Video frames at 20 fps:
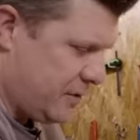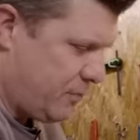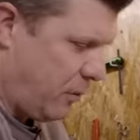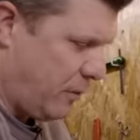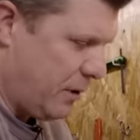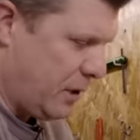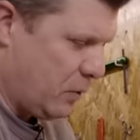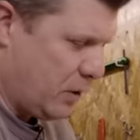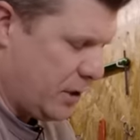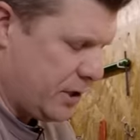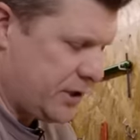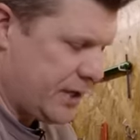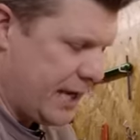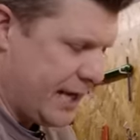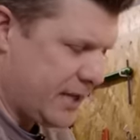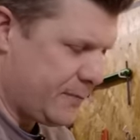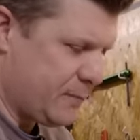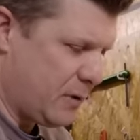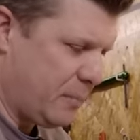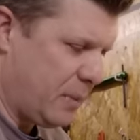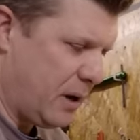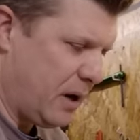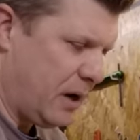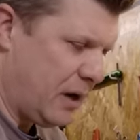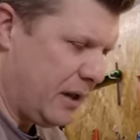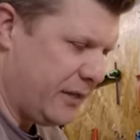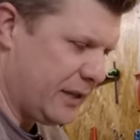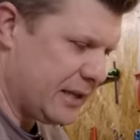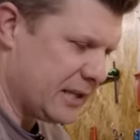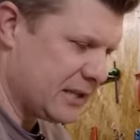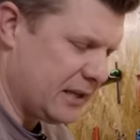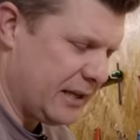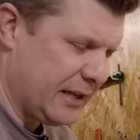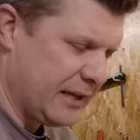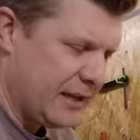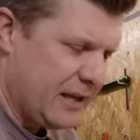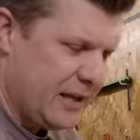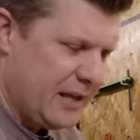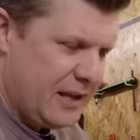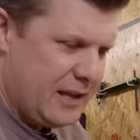is probably what sets them apart. Things
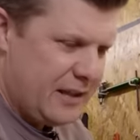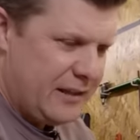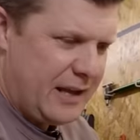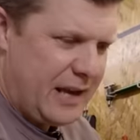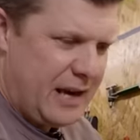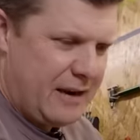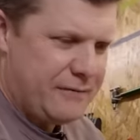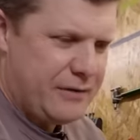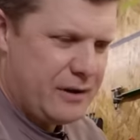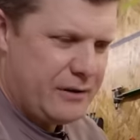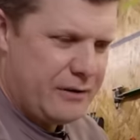like, they have